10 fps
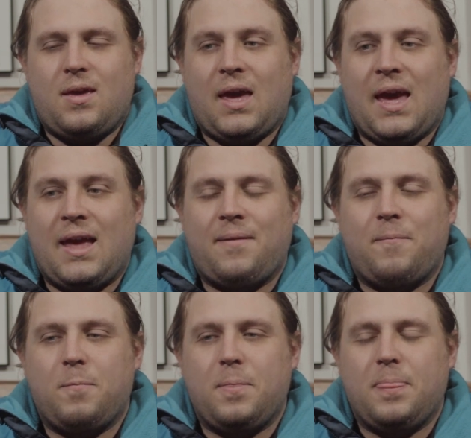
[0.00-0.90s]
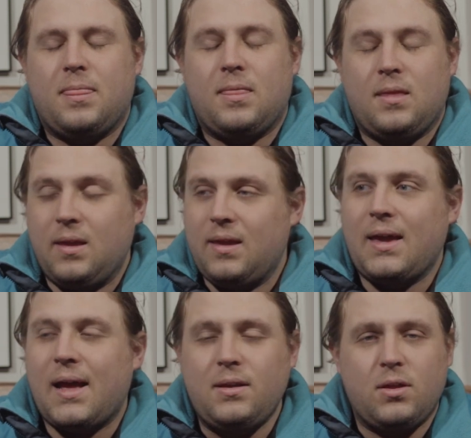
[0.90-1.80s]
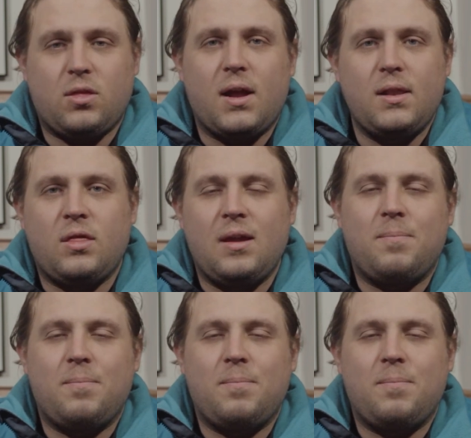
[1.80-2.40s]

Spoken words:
And yeah, you're starting to see